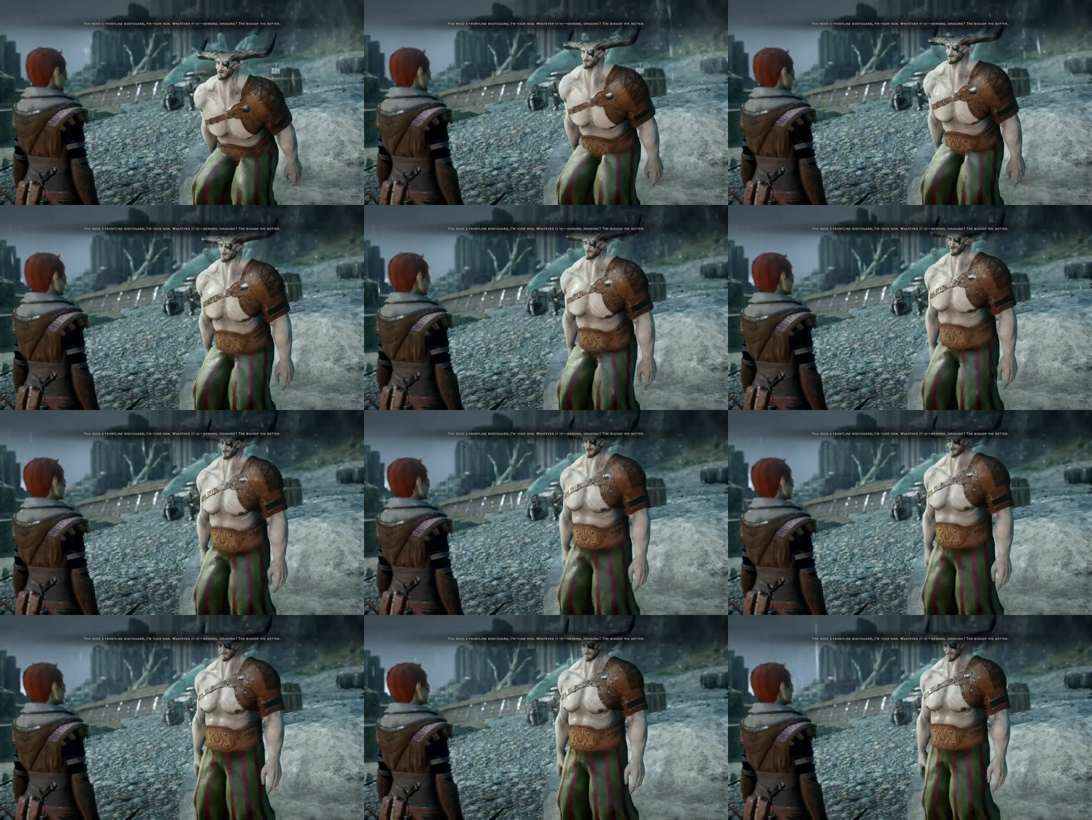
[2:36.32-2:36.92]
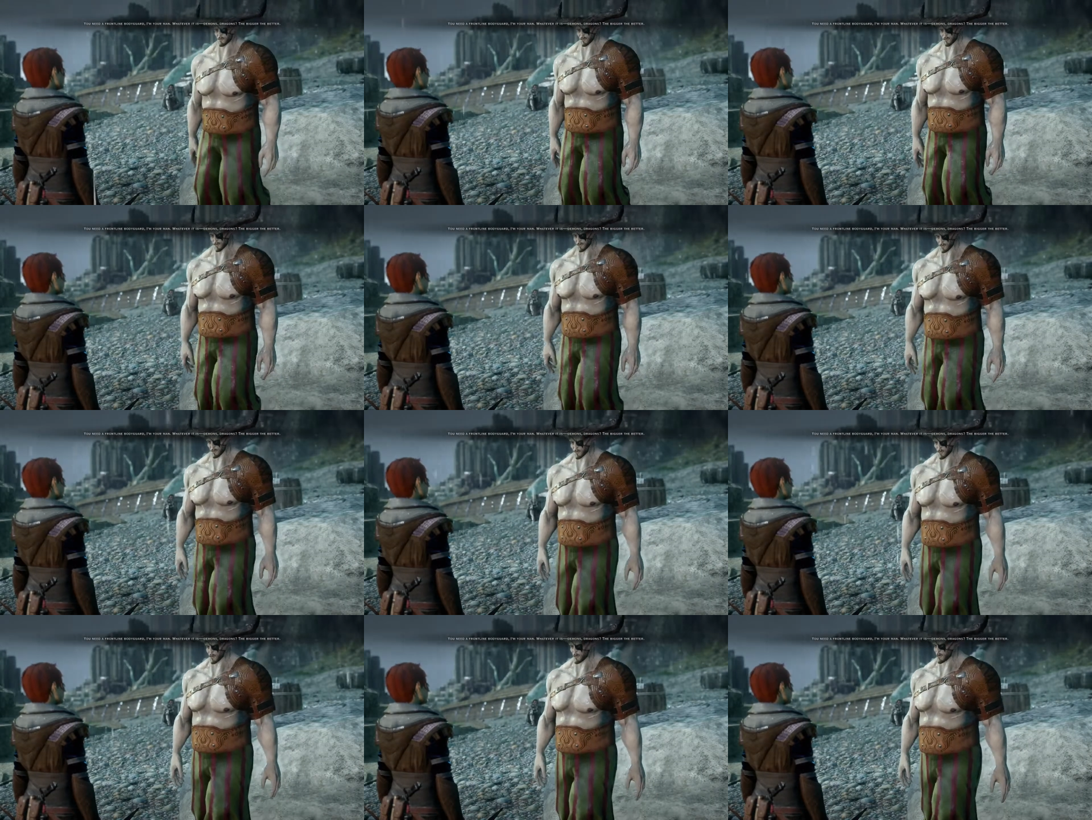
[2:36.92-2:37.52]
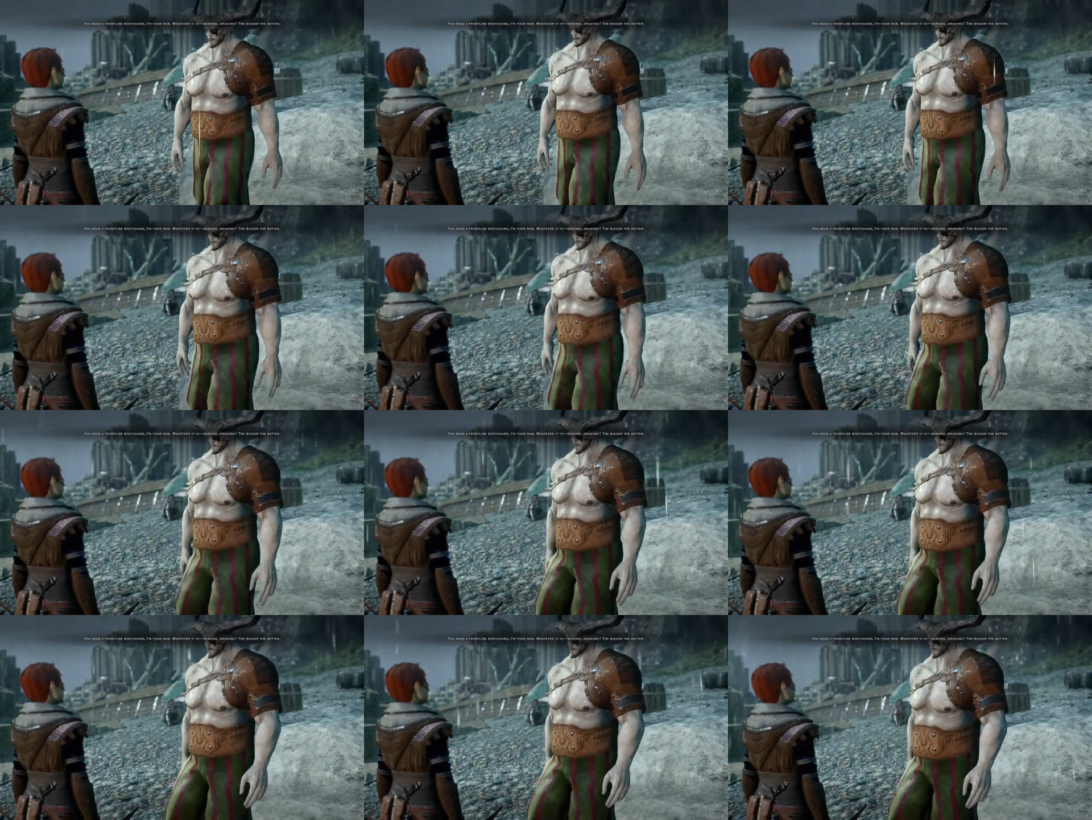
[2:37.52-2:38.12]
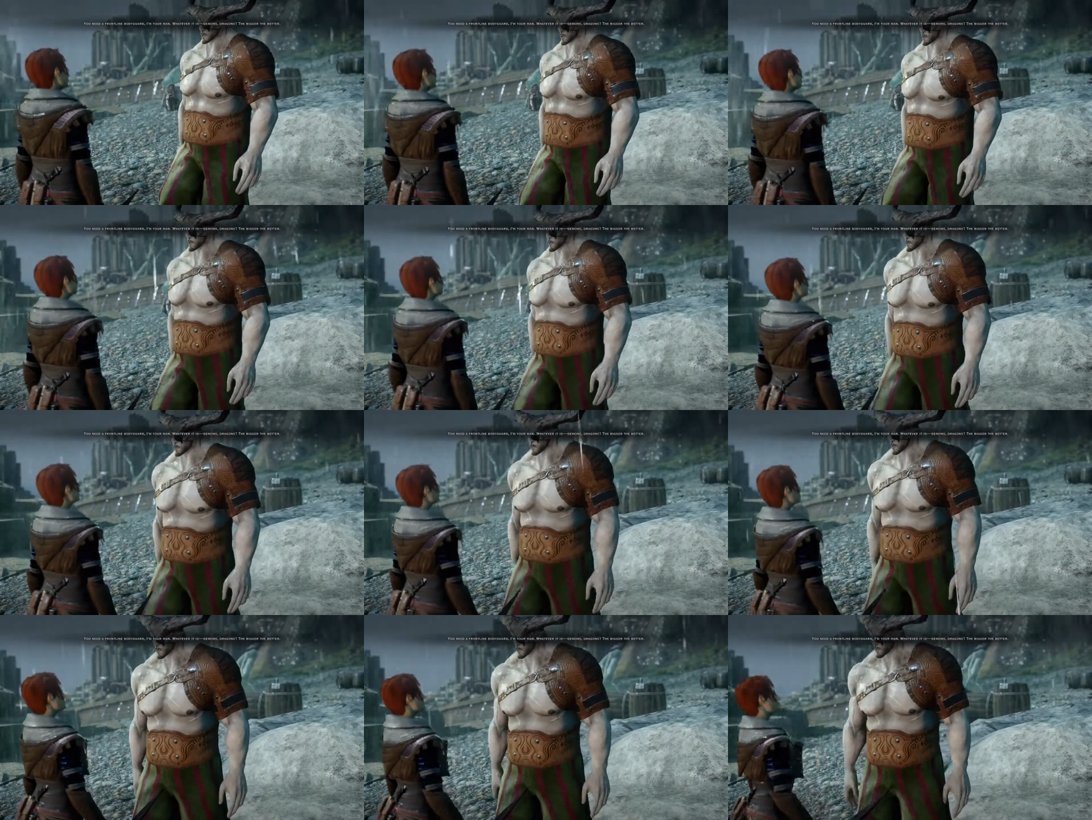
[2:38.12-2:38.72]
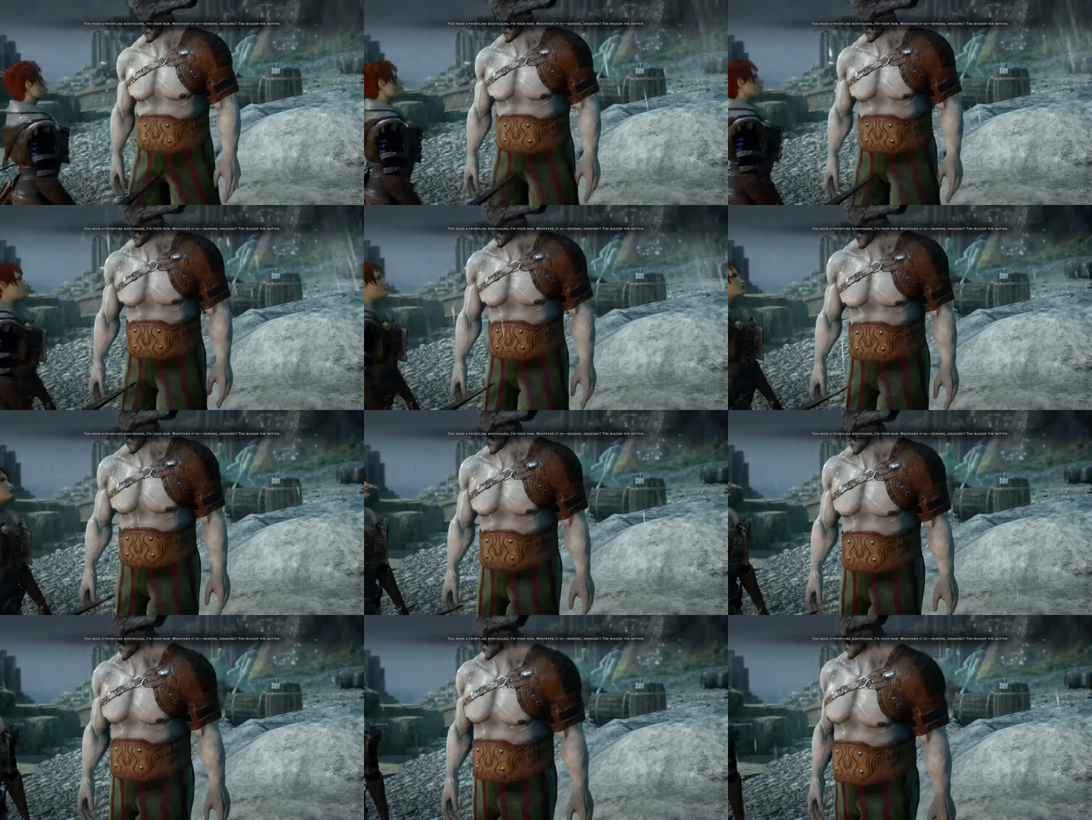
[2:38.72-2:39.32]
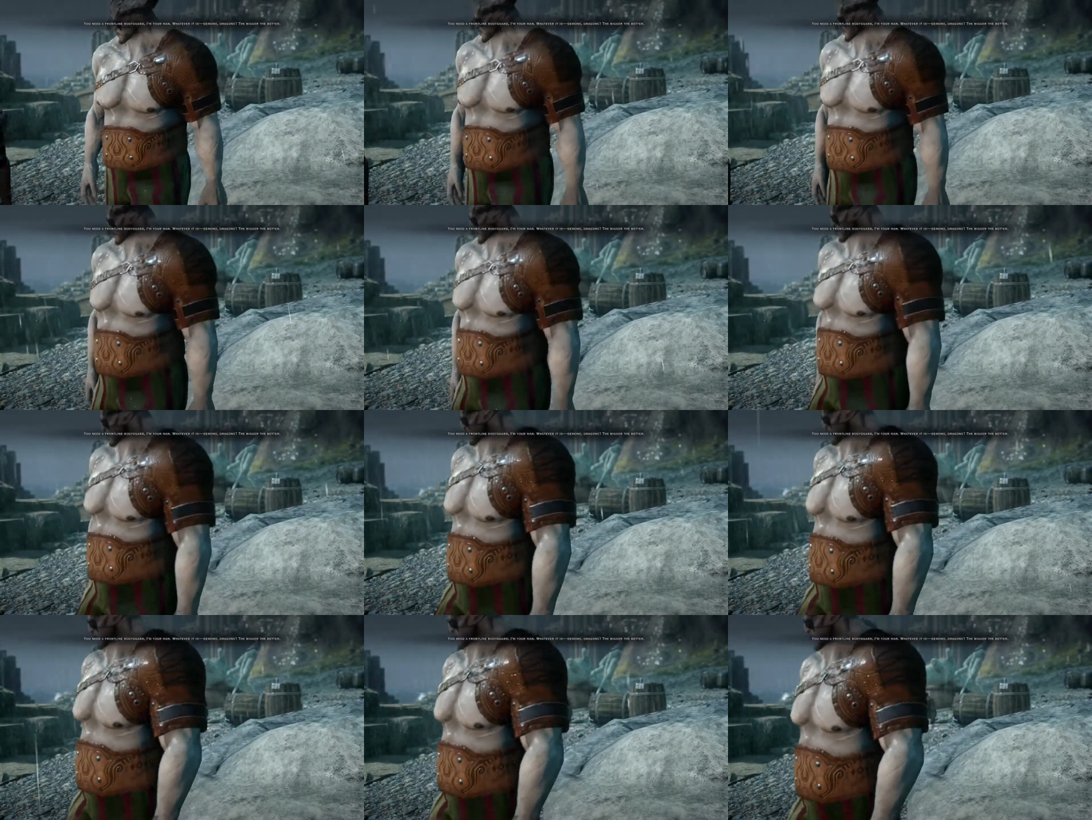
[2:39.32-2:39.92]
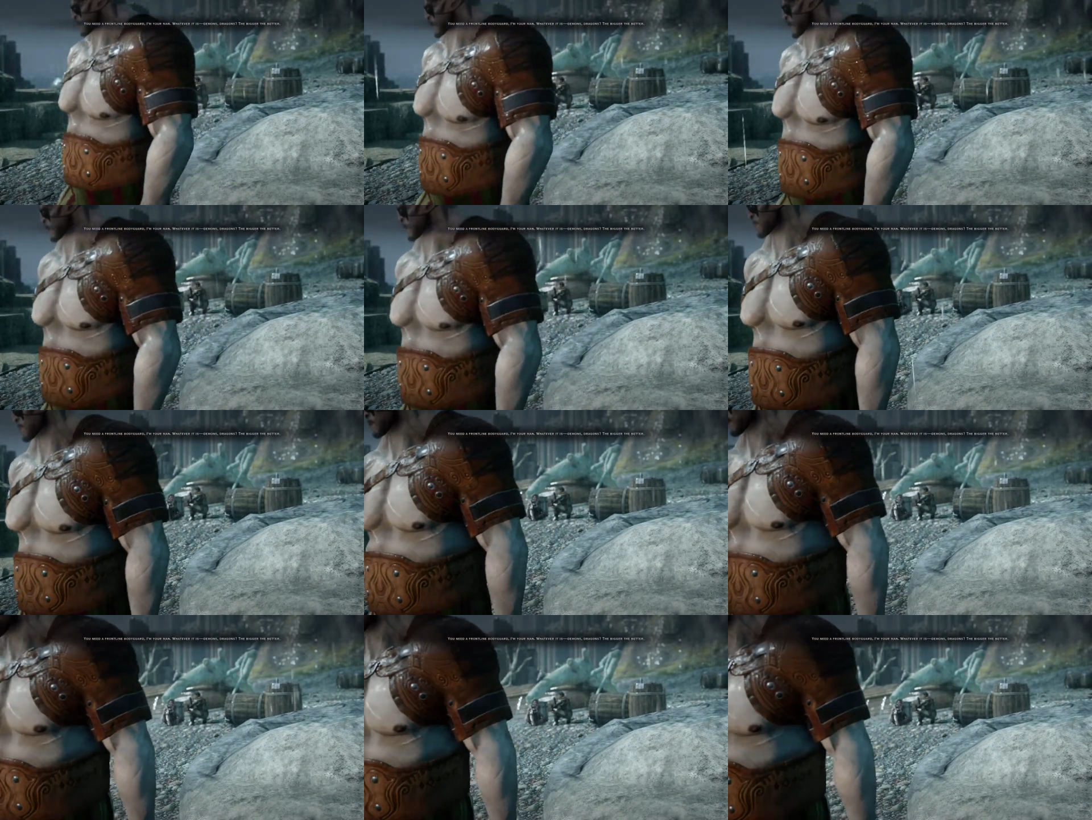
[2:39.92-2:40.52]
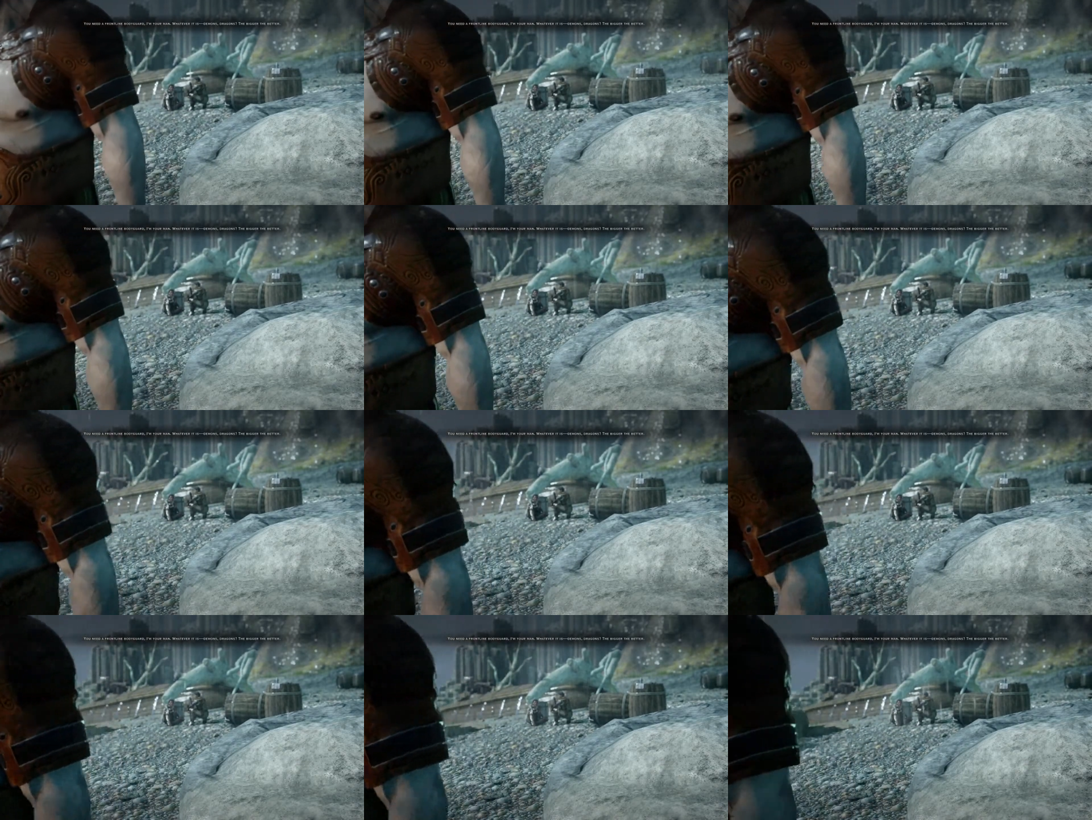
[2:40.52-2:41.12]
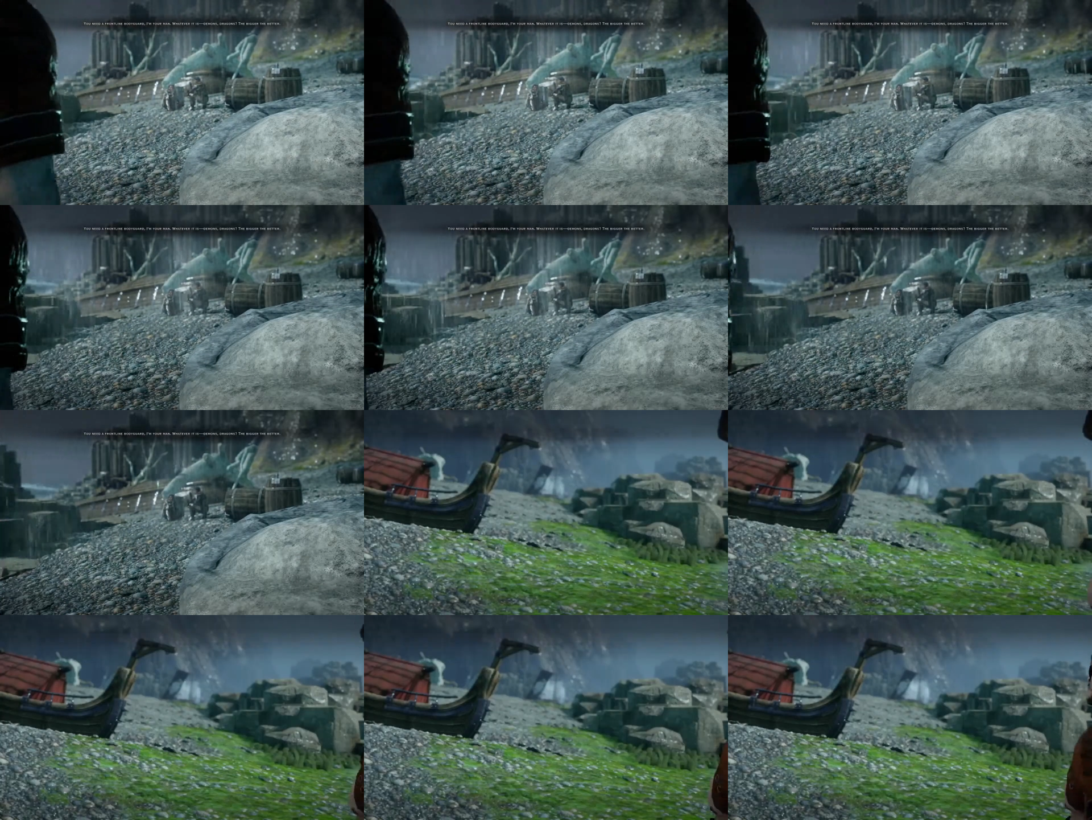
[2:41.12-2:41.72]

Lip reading: (no speaker visible)